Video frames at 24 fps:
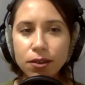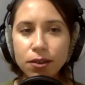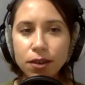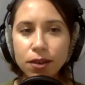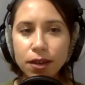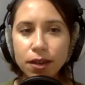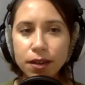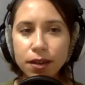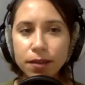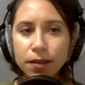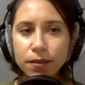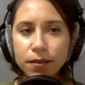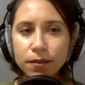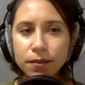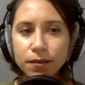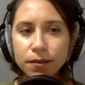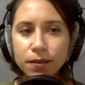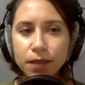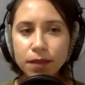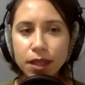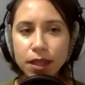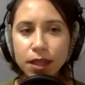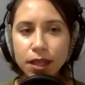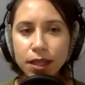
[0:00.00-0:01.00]
Okay.
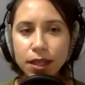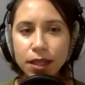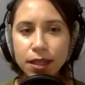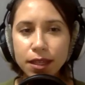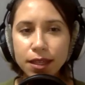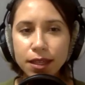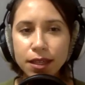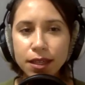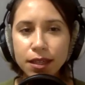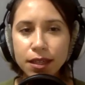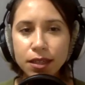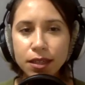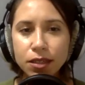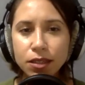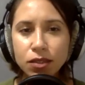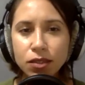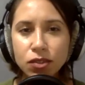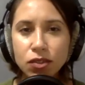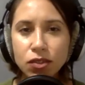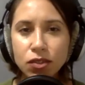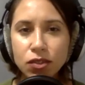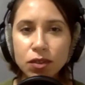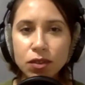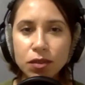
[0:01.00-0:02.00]

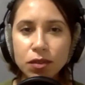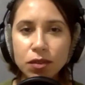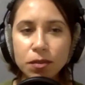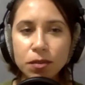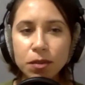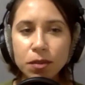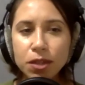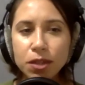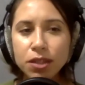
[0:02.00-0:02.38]
So,